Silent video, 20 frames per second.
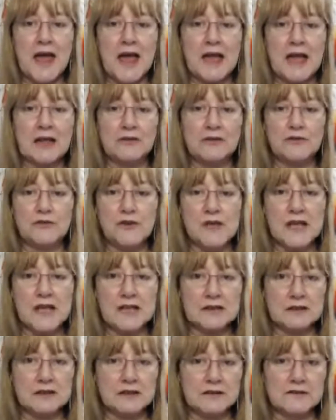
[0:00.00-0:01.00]
and you get
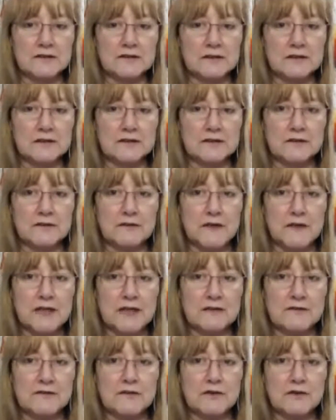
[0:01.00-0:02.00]
lots and lots of
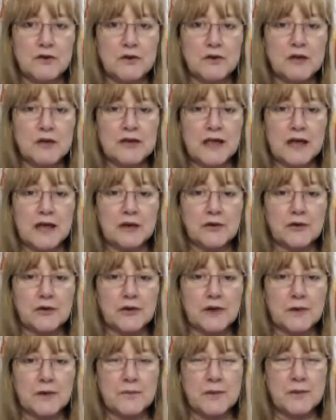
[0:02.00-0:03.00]
hits. You can
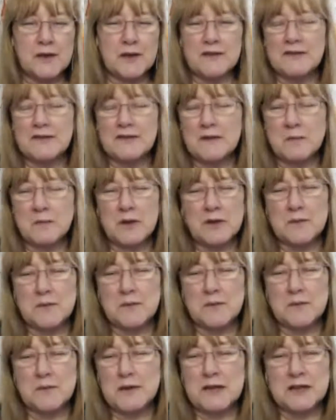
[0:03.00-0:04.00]
actually, because there might have
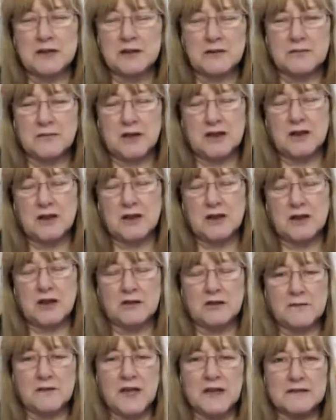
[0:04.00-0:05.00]
been a lot
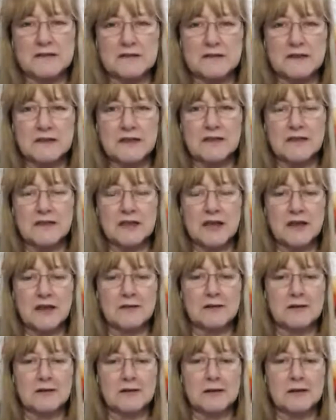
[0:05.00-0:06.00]
of cousins in the
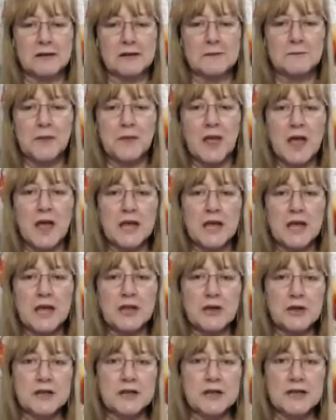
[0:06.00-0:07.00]
area, you
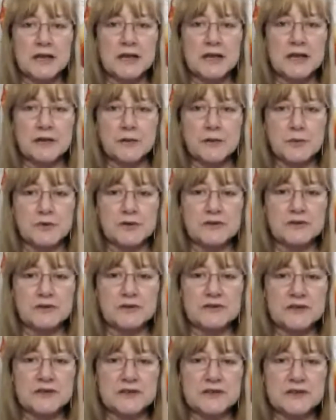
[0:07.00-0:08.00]
can actually put the
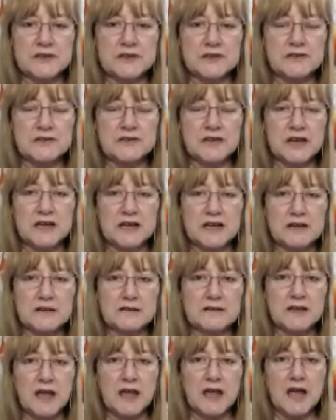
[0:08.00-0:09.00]
details
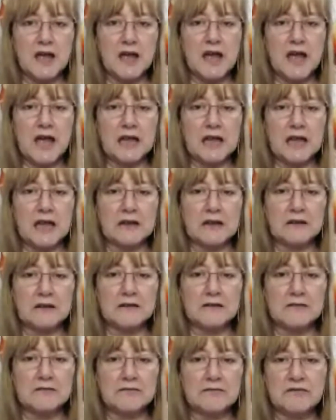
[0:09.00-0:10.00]

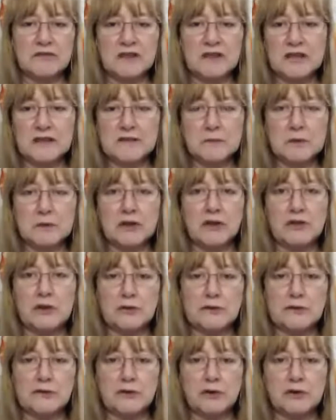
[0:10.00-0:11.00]
and let
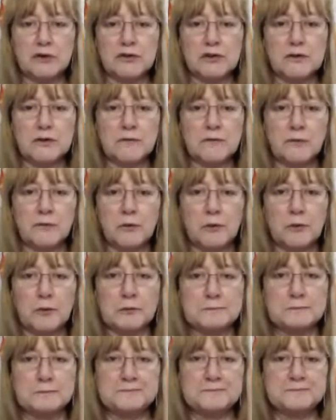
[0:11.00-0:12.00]
someone know that you're searching
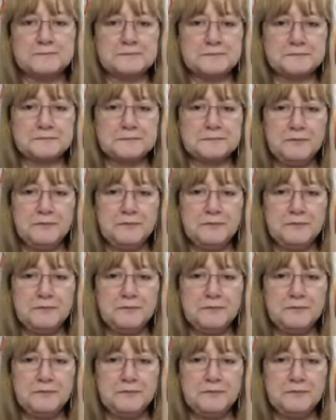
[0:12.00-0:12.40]
for